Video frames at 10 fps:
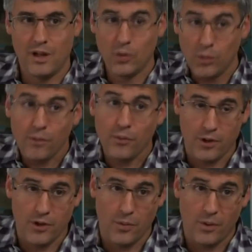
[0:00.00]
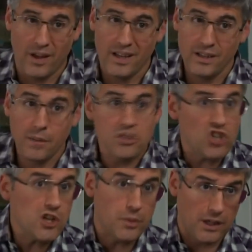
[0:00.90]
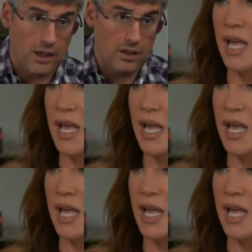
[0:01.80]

allure for you, right? I mean, genuinely.